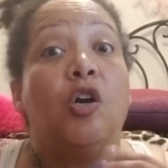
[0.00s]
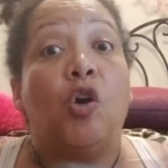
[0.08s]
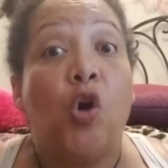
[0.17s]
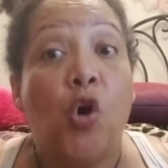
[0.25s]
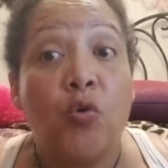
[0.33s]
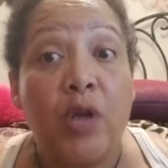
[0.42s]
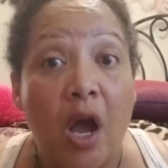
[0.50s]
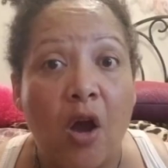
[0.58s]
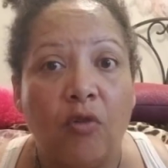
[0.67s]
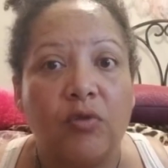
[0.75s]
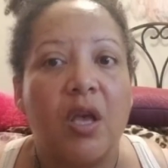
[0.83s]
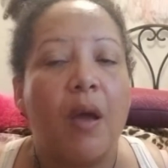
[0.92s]
Who
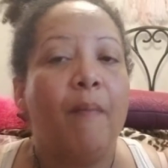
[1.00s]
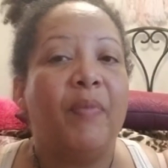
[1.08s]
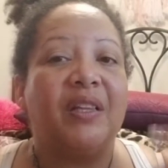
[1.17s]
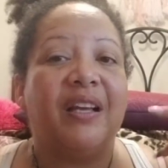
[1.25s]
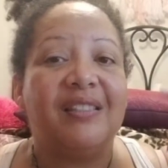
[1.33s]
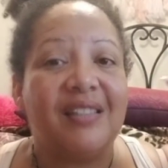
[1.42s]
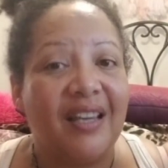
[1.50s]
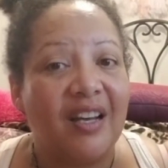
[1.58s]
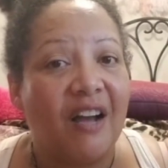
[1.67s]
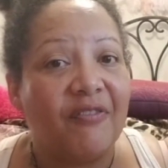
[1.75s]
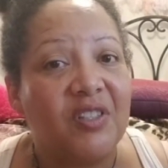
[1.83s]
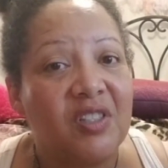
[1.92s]
knows? But let's get
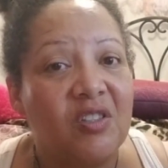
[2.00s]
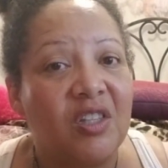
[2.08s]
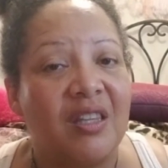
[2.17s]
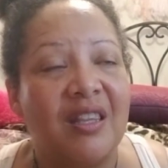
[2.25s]
off this,